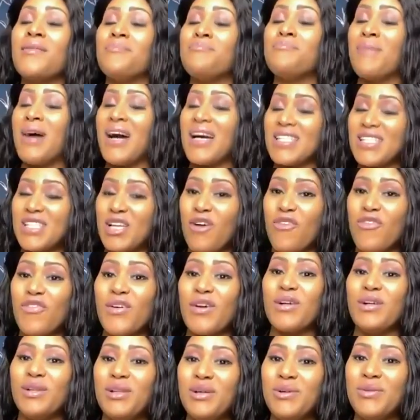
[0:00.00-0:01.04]
myself
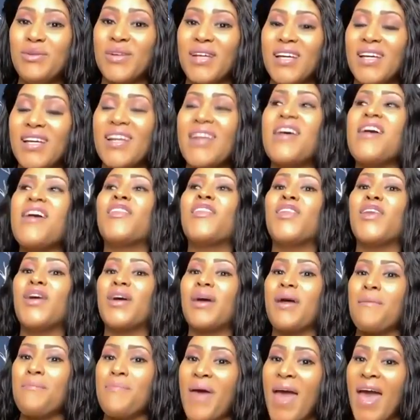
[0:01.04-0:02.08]
included,
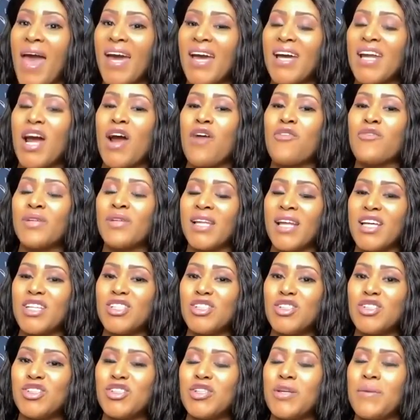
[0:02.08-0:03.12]
looking back at our
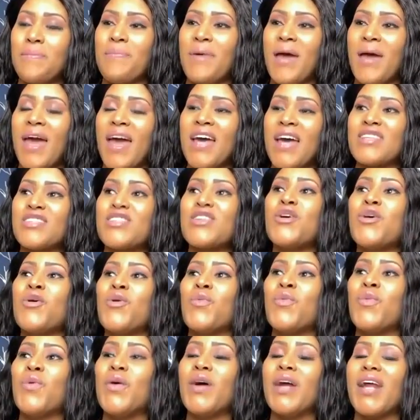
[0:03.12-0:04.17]
relationship past,
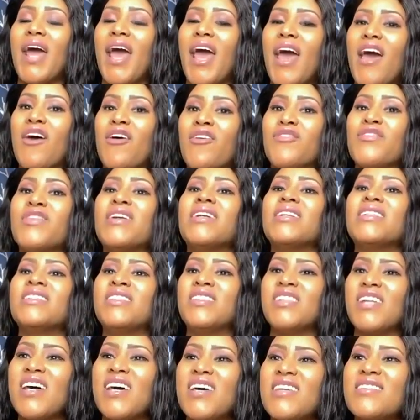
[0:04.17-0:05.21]
would have
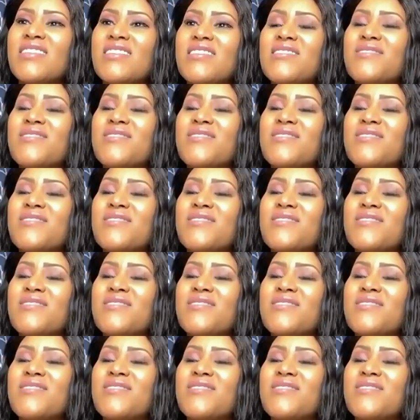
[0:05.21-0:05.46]
just,